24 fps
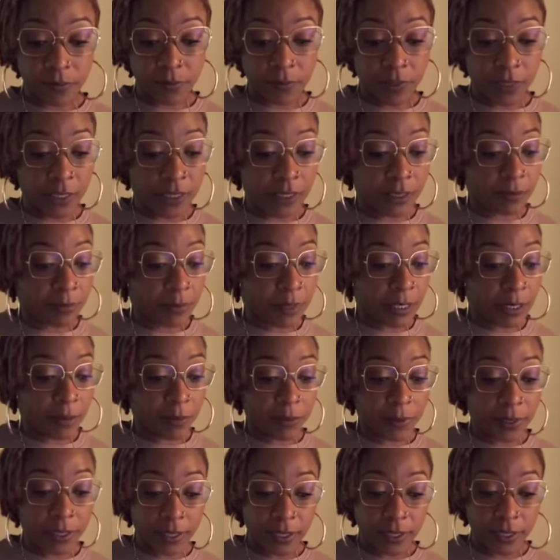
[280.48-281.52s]
Let's make
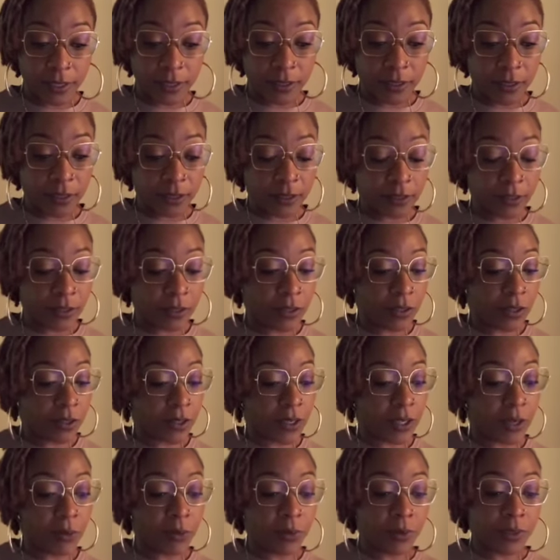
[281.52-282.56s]
peace. You know,
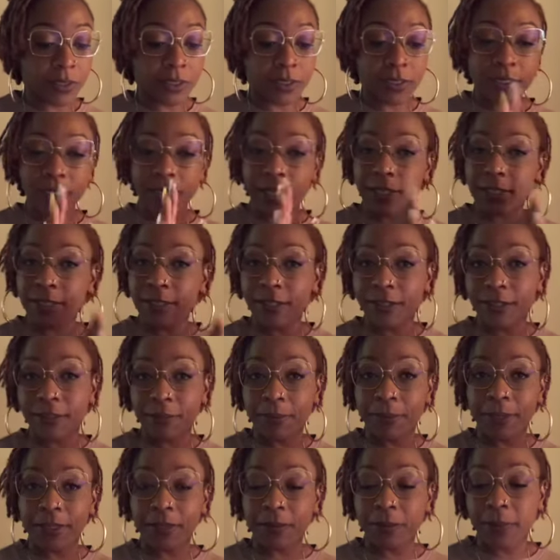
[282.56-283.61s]
can we just not talk
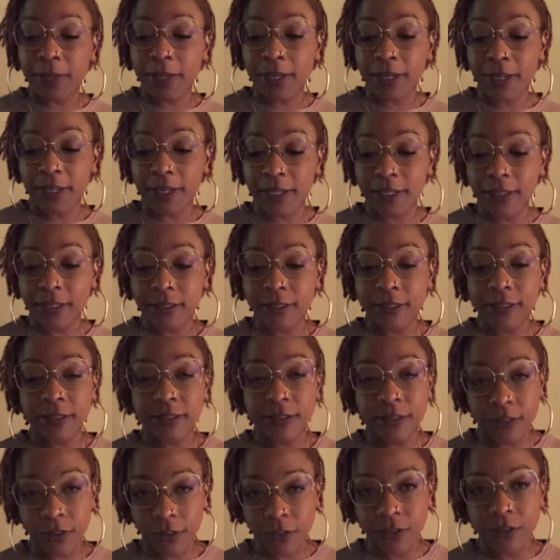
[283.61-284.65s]
about the past?
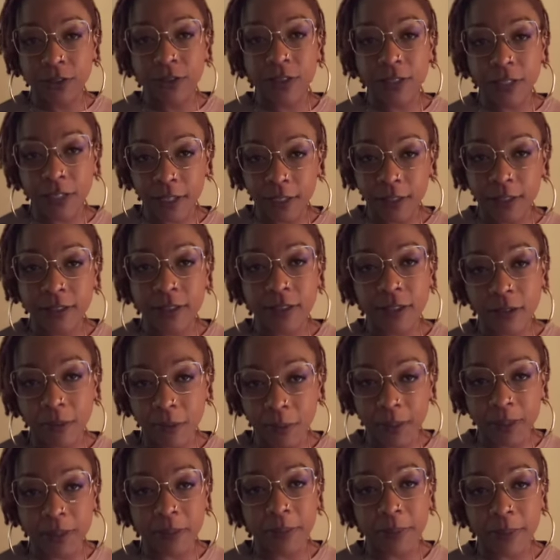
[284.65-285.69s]
No, you're going to have to talk
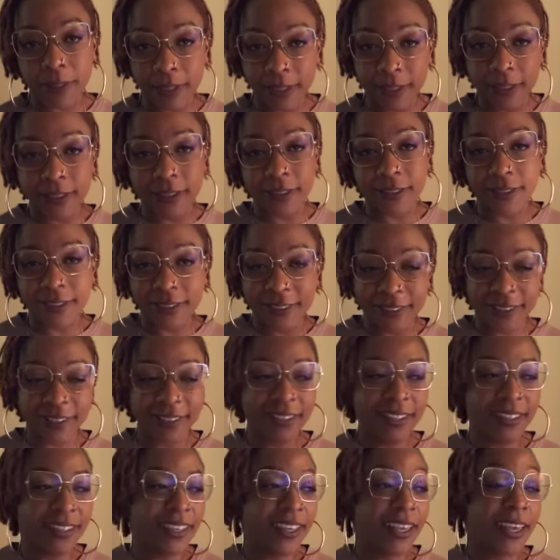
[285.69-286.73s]
about the past.
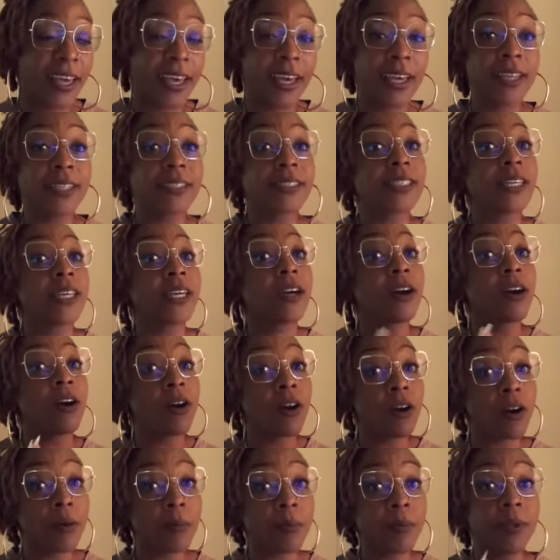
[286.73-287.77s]
I ain't saying
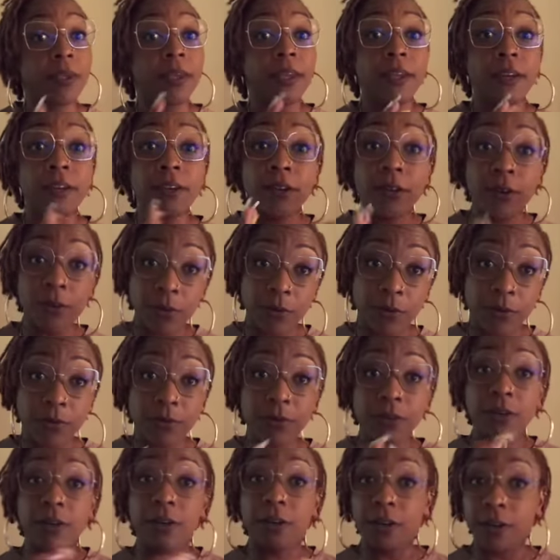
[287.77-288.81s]
heart and dope
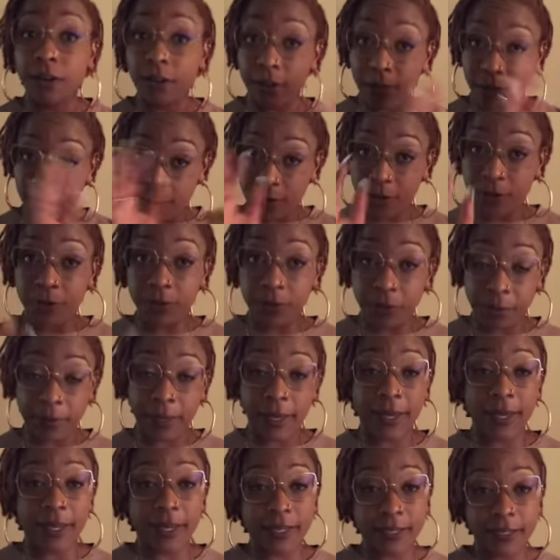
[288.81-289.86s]
on the
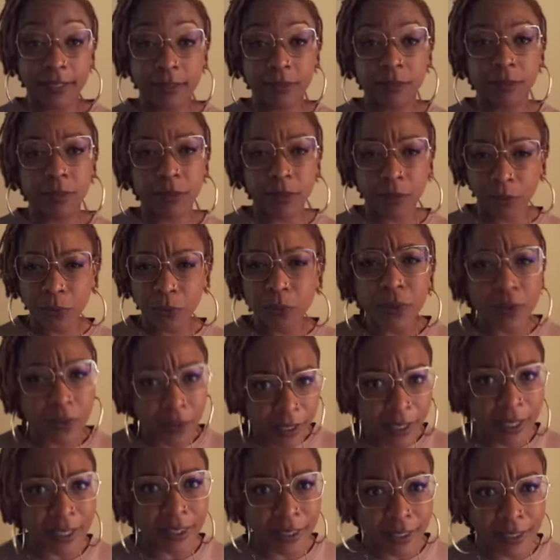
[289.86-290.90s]
past, but we're going
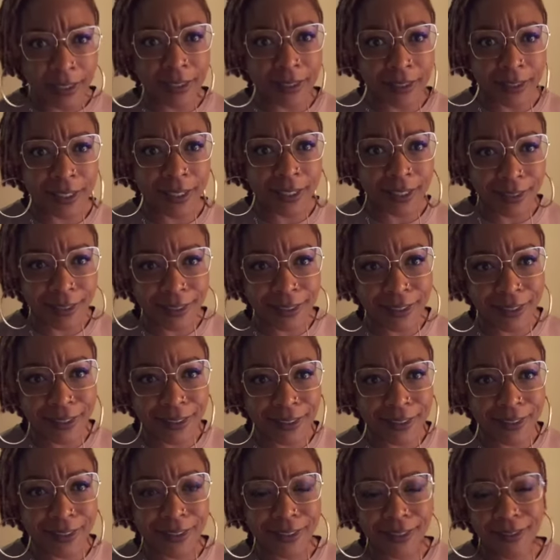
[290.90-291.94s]
to have to discuss
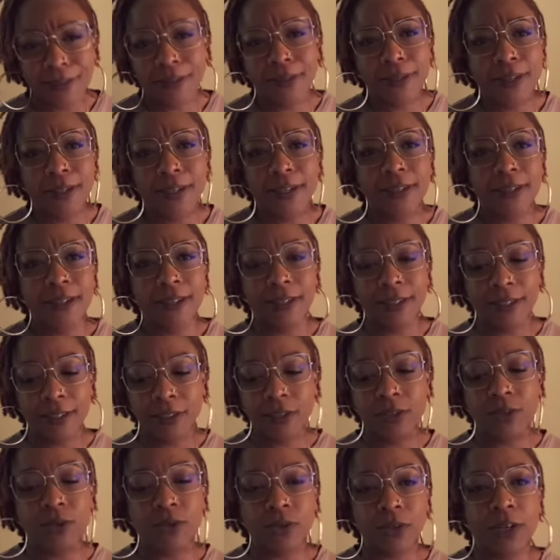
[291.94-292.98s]
this, okay?
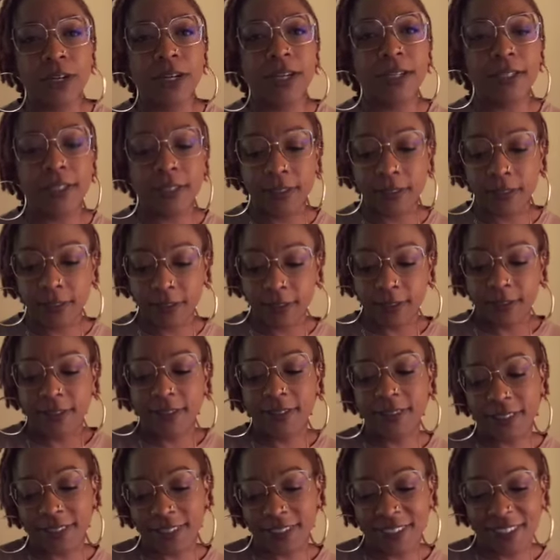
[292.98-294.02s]
Because you tried it.
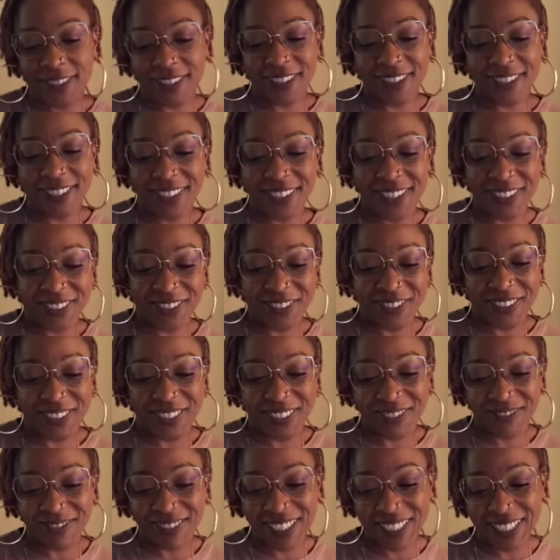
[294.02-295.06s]
That's what
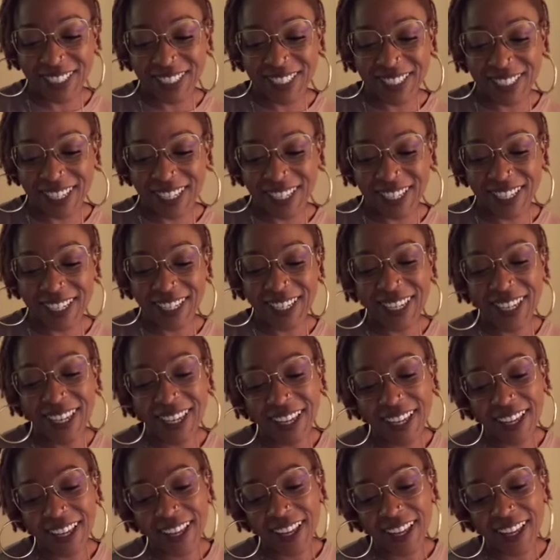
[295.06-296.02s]
somebody's saying.